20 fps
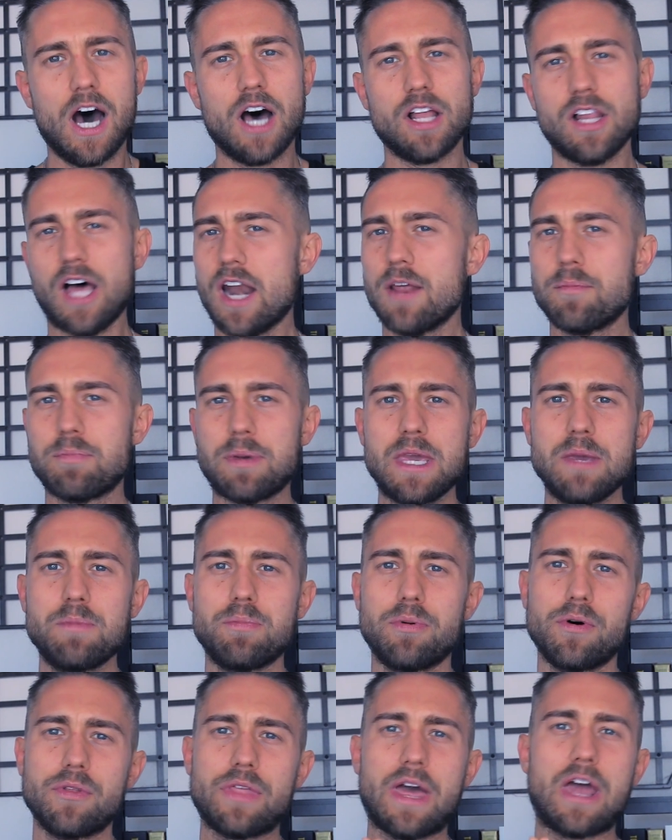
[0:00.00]
A lot of
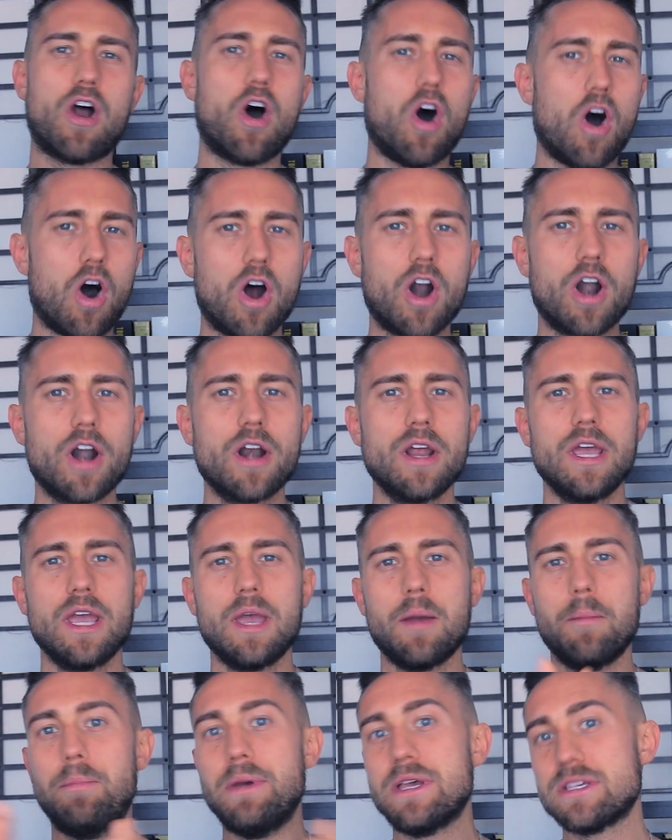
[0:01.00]
people that are
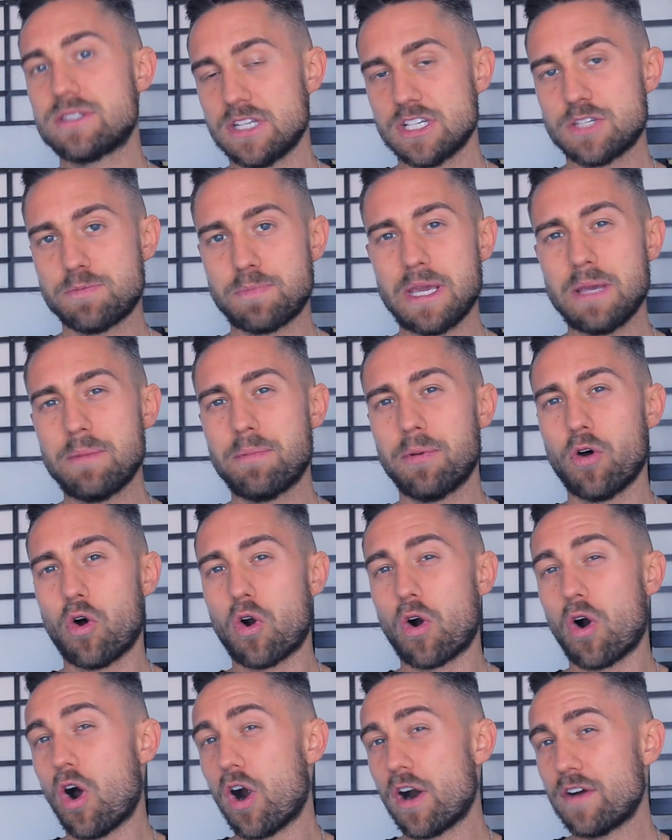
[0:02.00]
business people
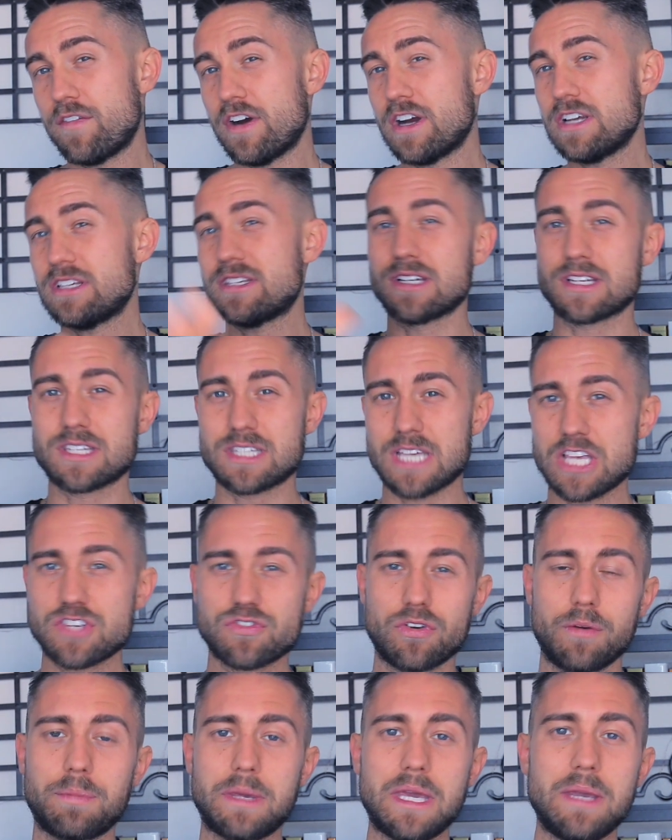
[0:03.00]
or are very
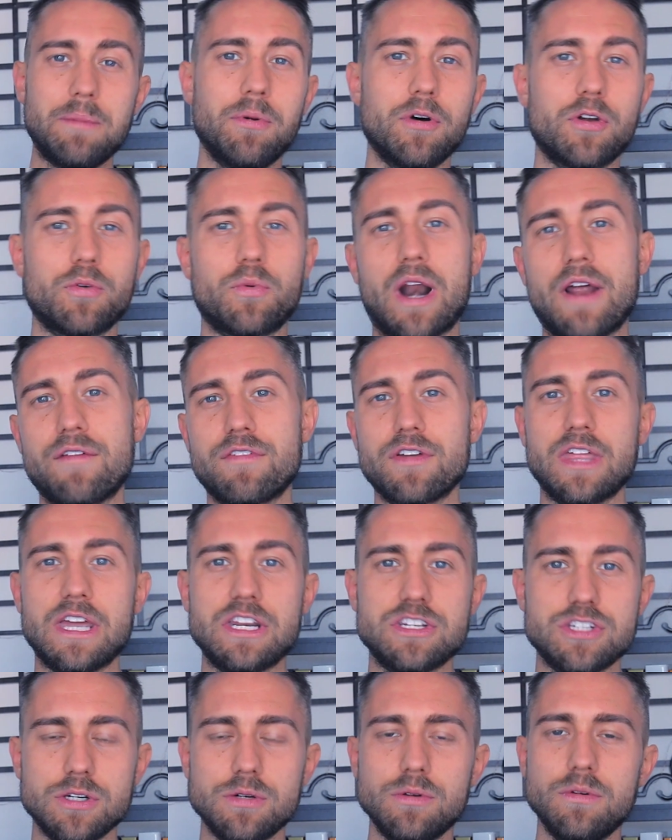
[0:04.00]
successful people in whatever
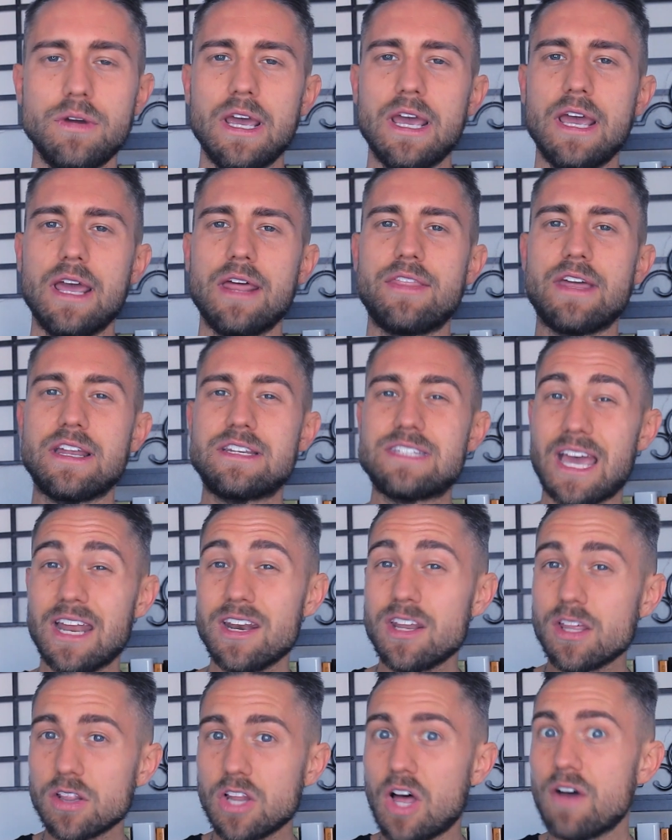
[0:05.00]
they do, they
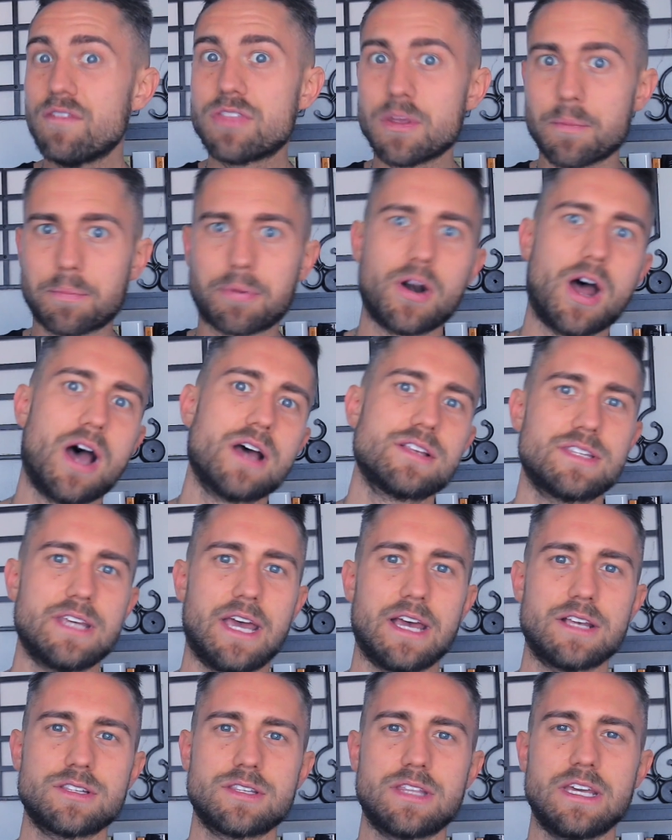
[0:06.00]
tend to love the
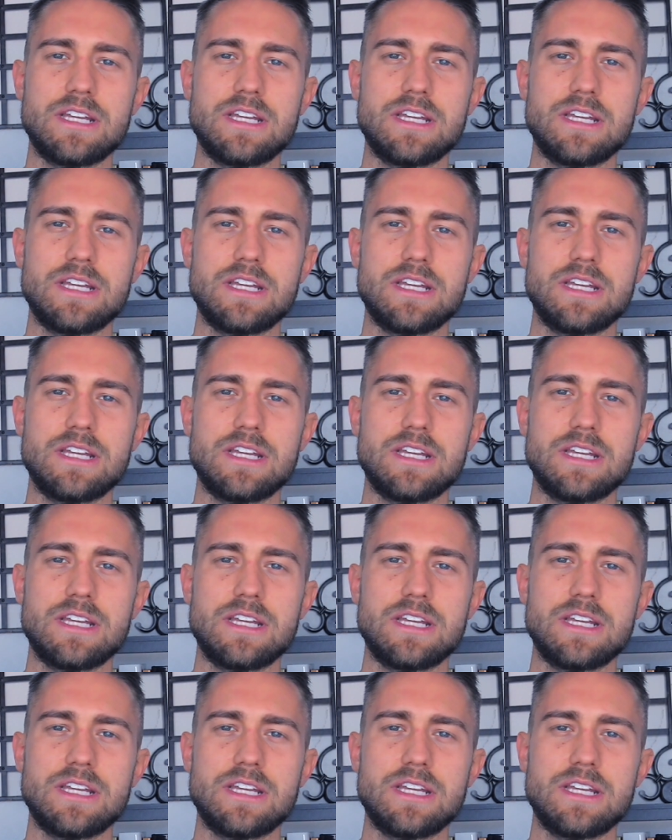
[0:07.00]
process.